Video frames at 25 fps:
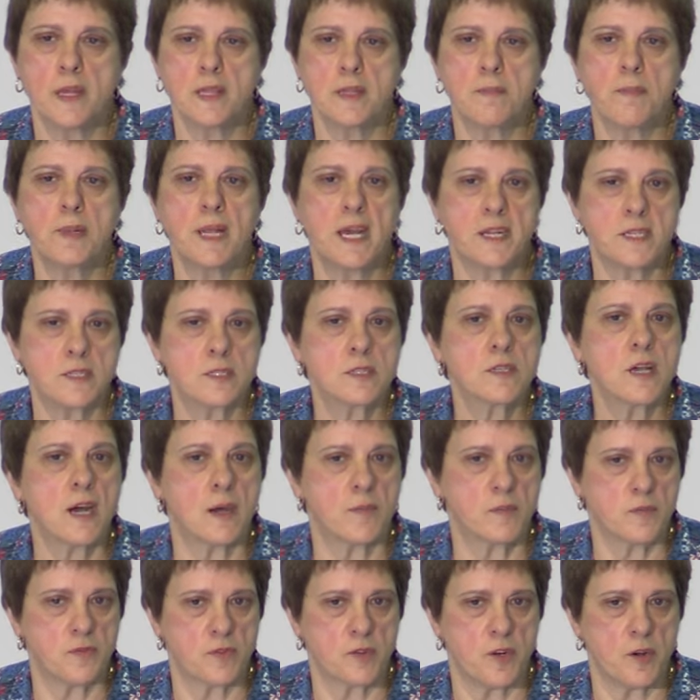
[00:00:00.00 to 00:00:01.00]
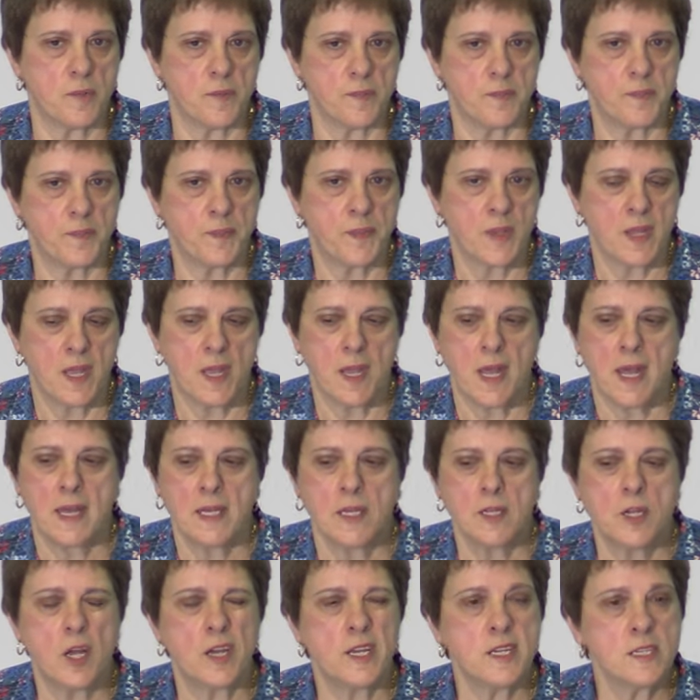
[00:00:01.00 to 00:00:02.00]
where the blood has come from.
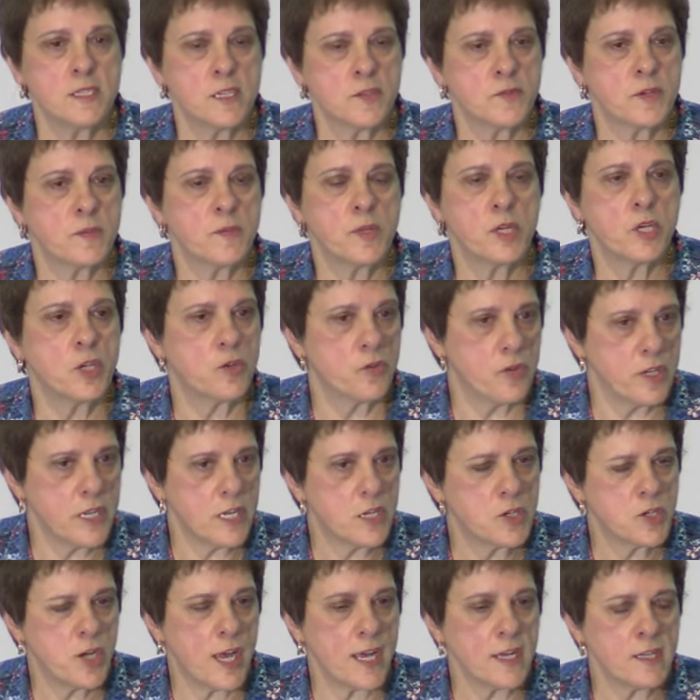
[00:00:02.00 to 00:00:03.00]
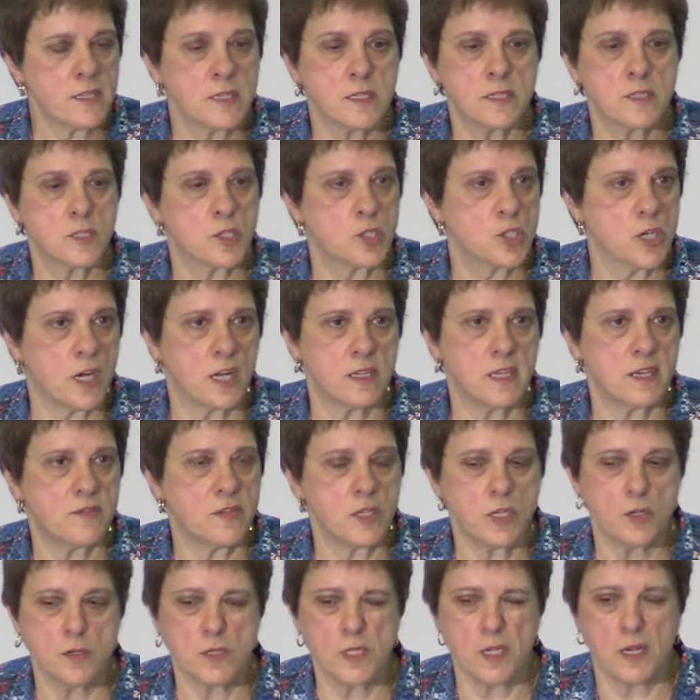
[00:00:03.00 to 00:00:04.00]
You know, is it from the urinary tract? Does this child have
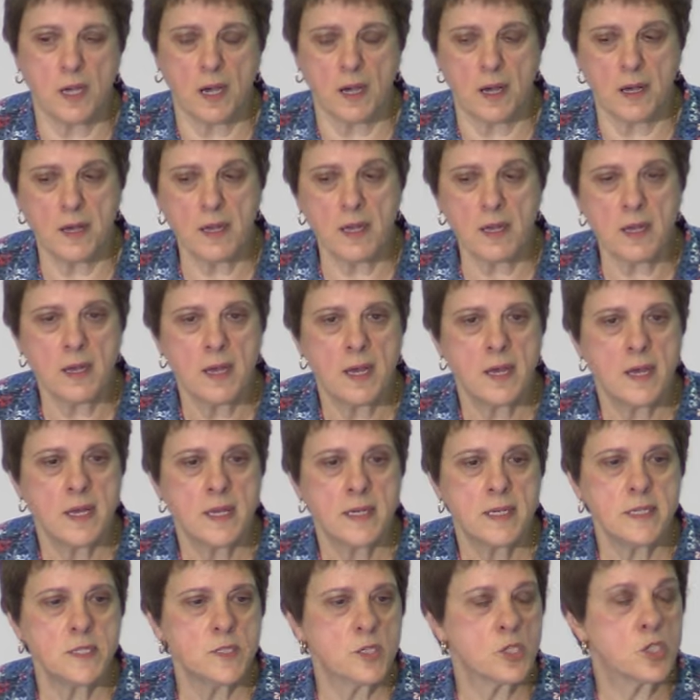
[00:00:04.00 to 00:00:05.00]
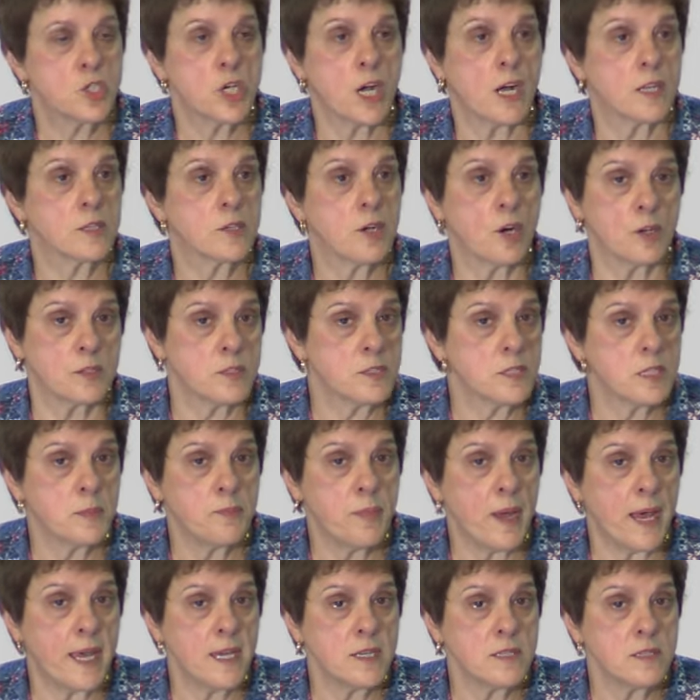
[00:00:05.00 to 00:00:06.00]
a UTI? Is this child
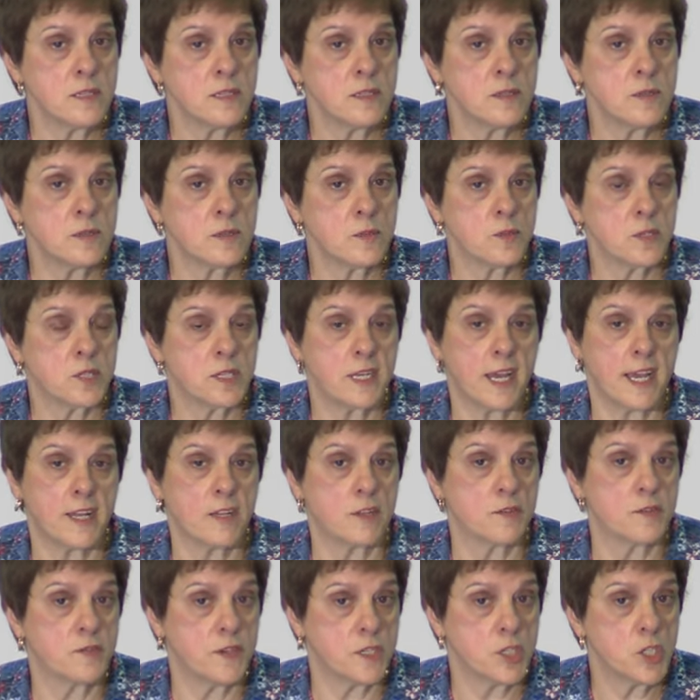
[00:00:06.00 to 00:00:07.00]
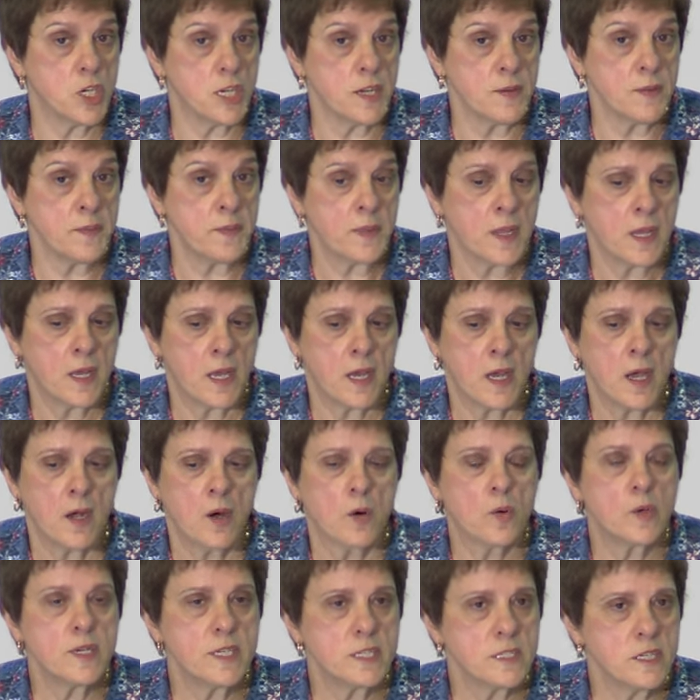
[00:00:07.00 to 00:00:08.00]
constipated with an anal fissure?
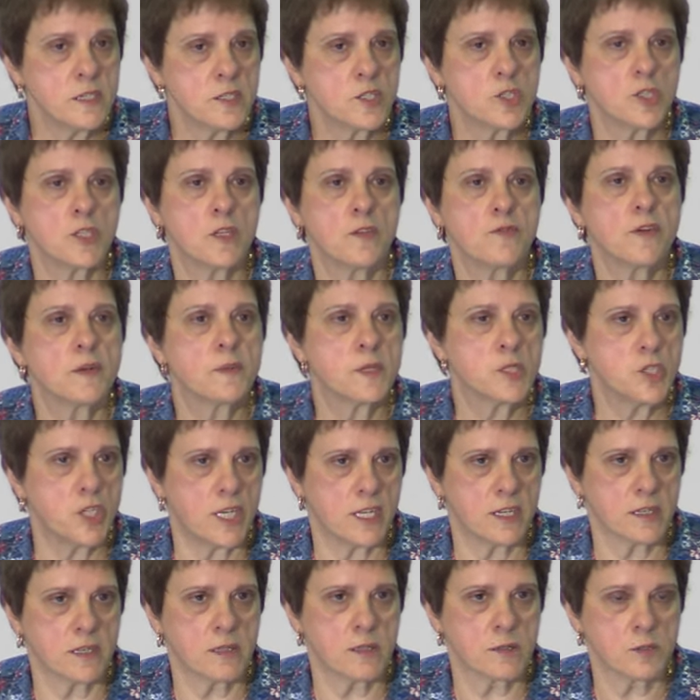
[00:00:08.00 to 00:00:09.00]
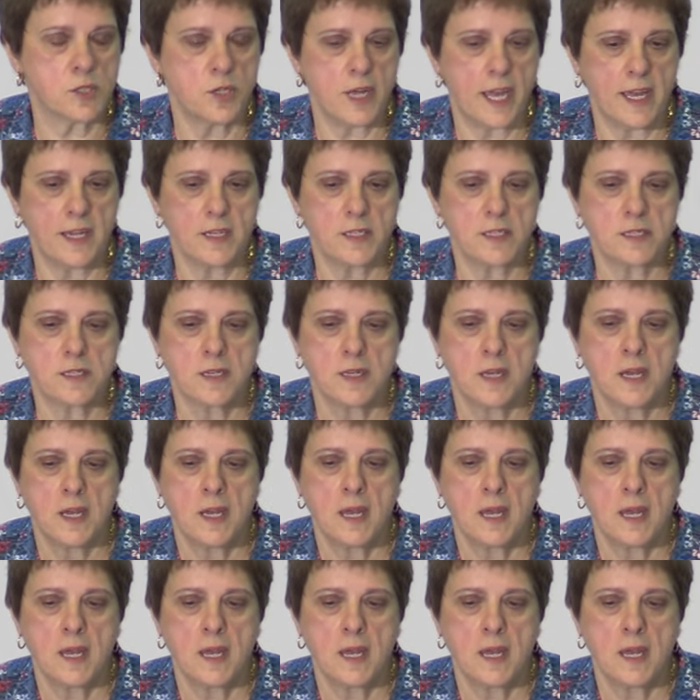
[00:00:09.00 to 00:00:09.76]
Or is this from the genital tract?